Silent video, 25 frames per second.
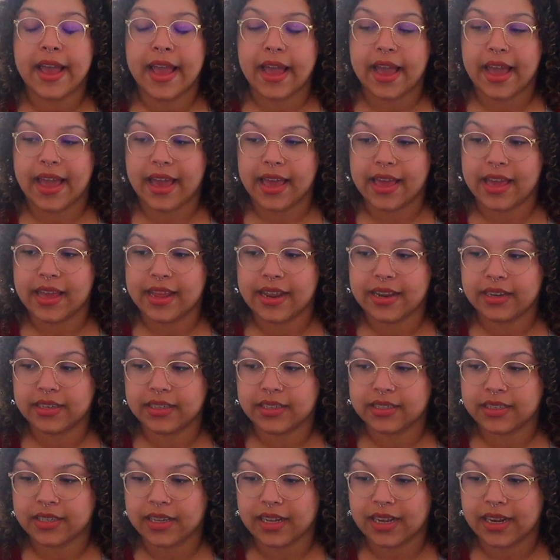
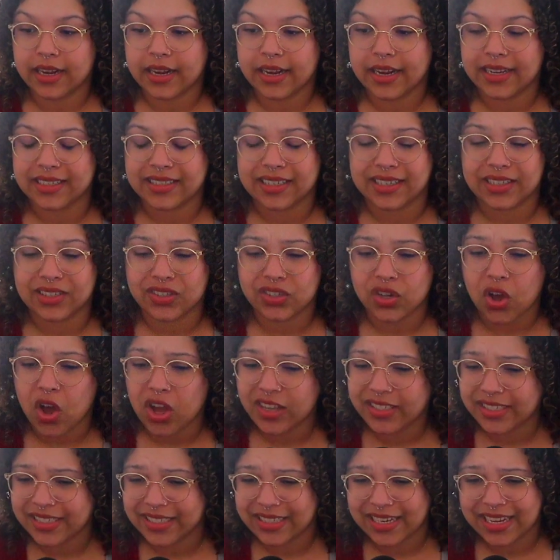and it's
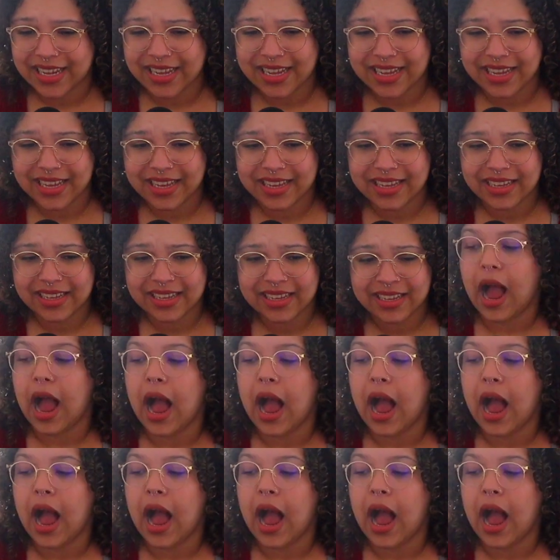exhausting.